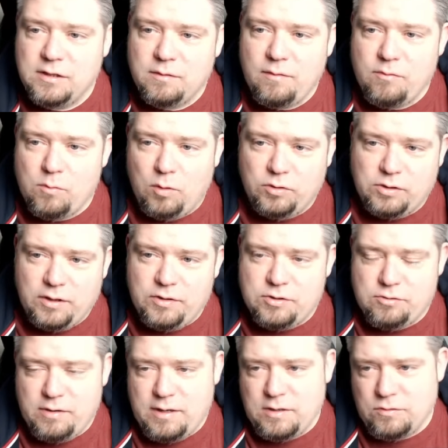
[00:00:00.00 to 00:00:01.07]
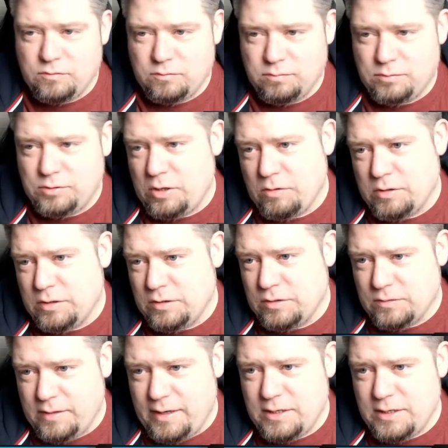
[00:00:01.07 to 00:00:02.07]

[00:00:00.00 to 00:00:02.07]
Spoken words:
You know, if you want dice trays or tokens or